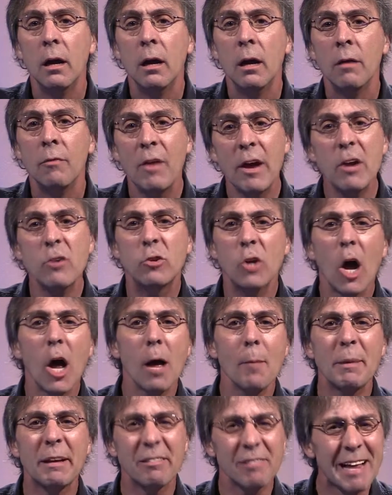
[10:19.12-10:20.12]
Their
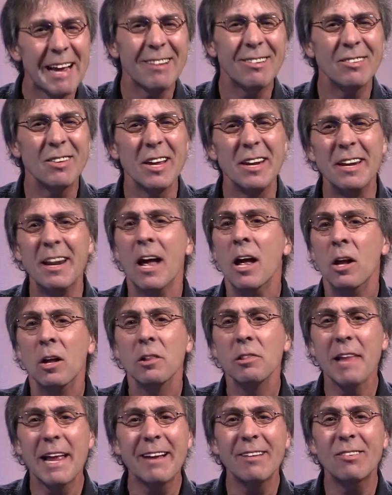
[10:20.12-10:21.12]
job is less
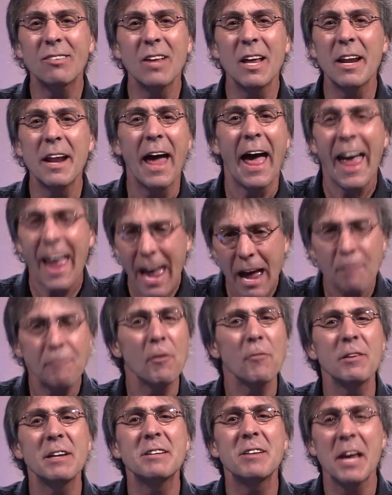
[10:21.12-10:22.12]
than half
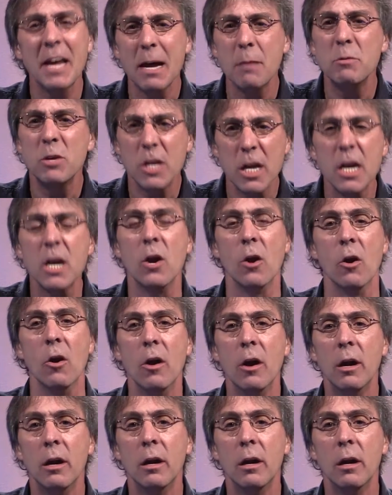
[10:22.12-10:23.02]
of a damn year.